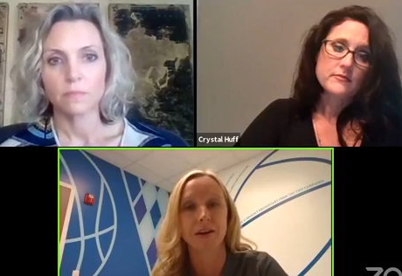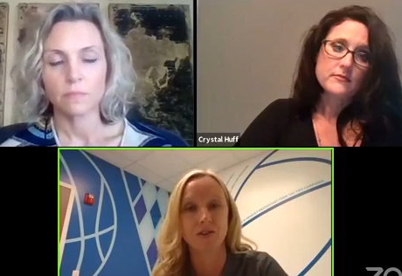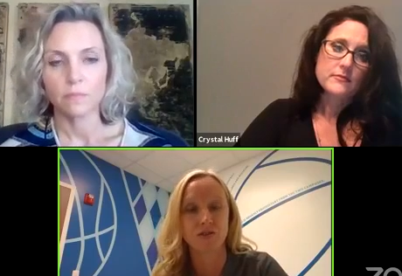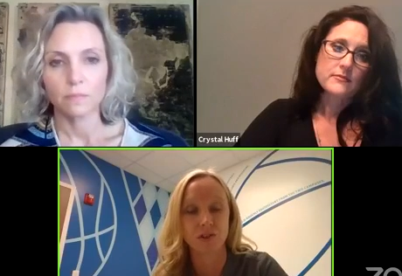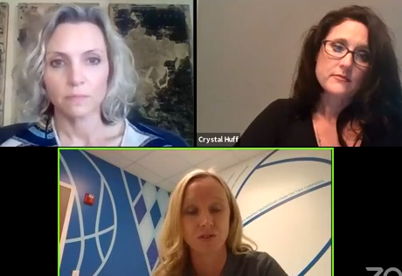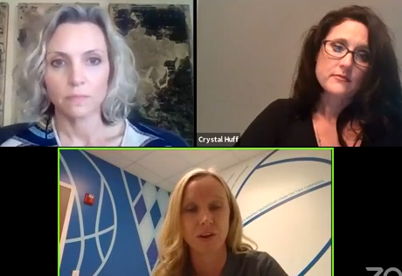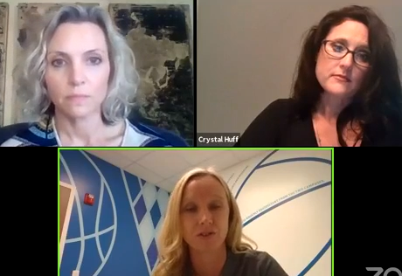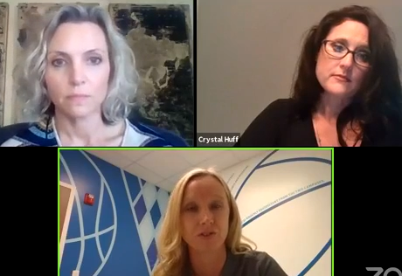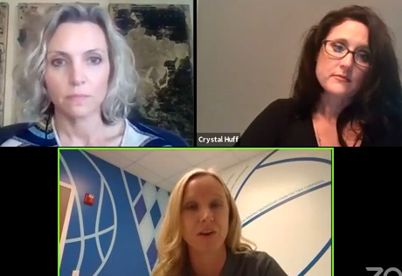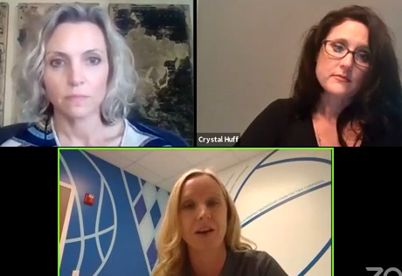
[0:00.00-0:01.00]
Speaker 1: getting stress
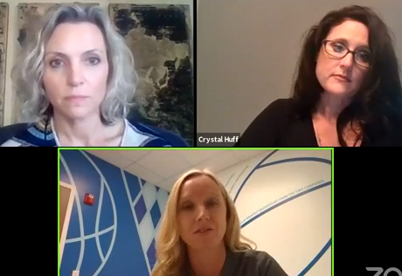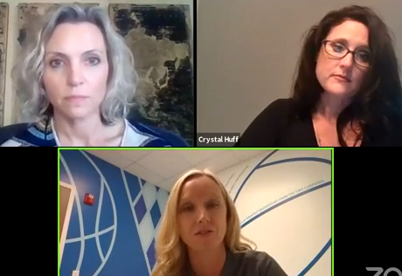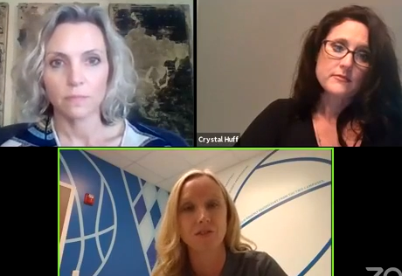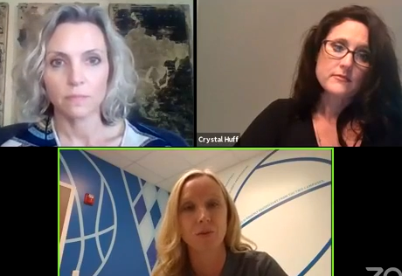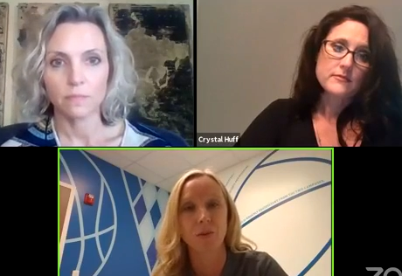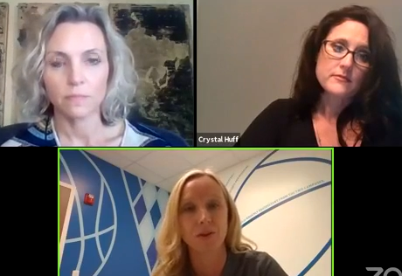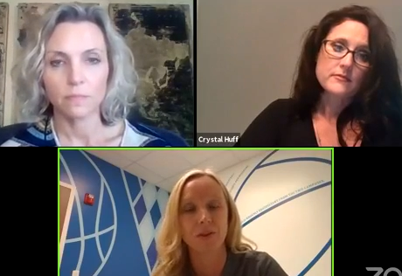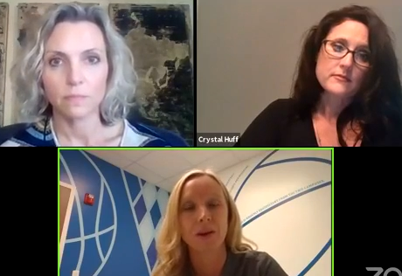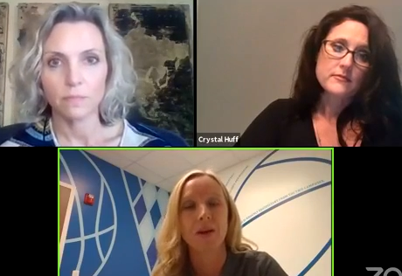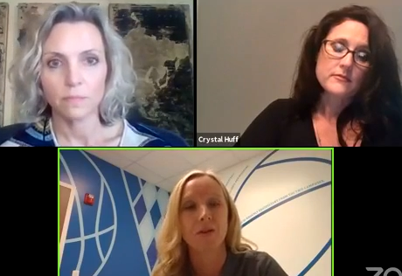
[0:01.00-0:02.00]
fractures has to do with
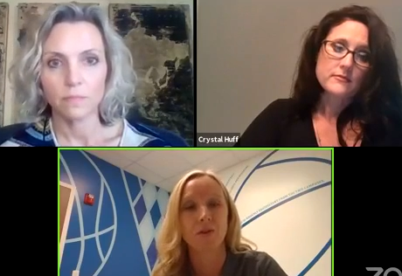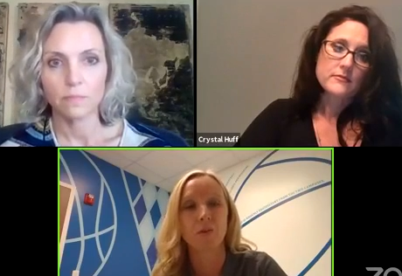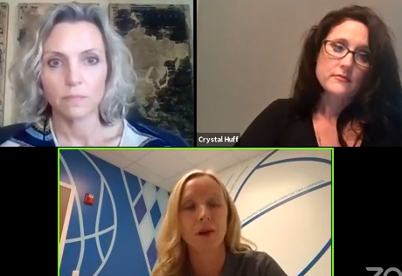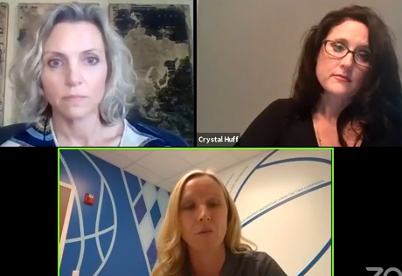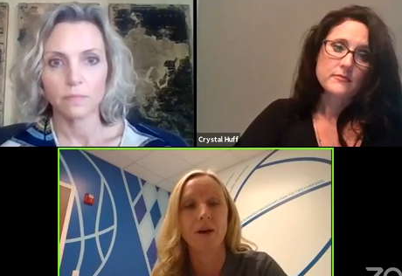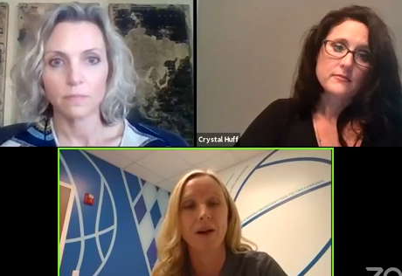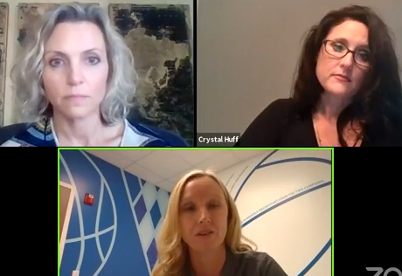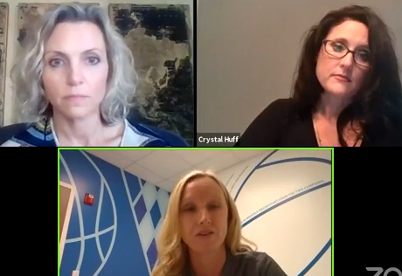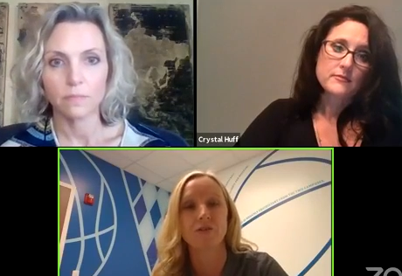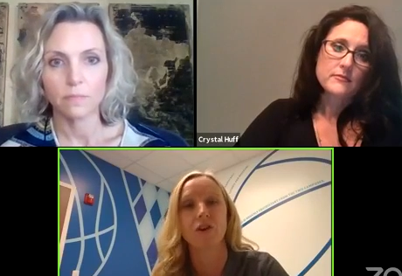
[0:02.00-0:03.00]
the right way
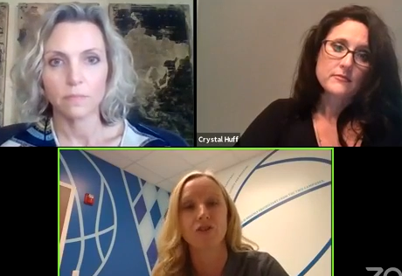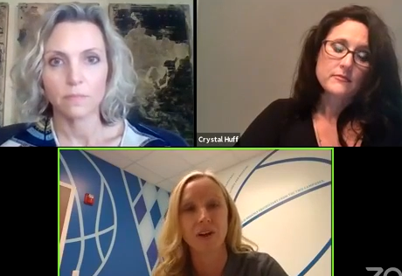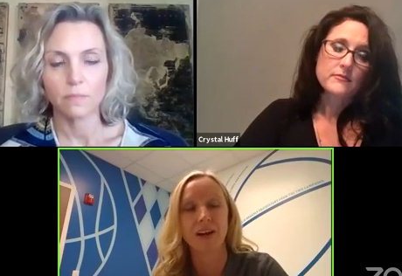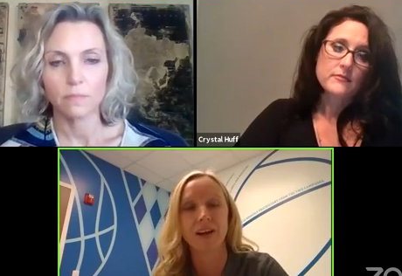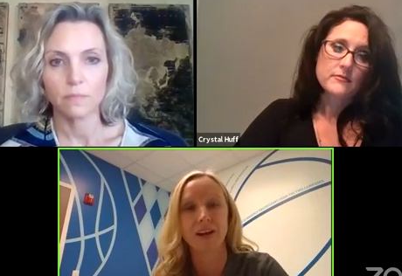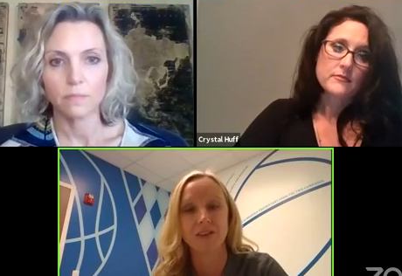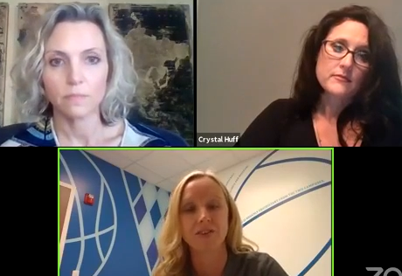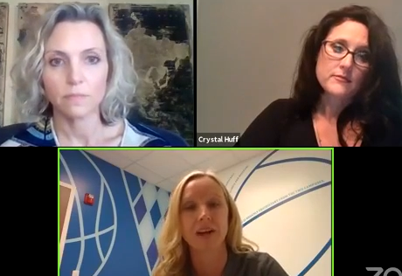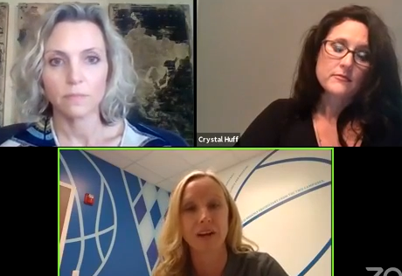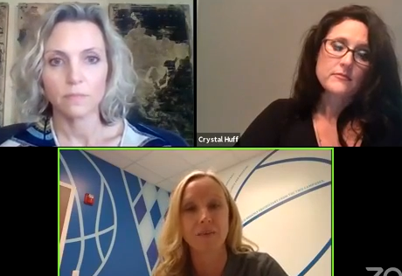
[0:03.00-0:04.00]
to start training and
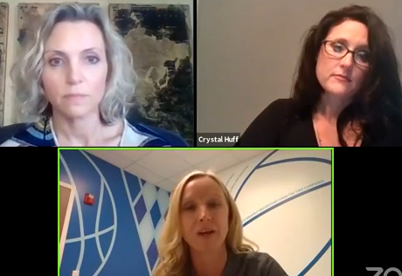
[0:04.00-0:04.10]
to kind of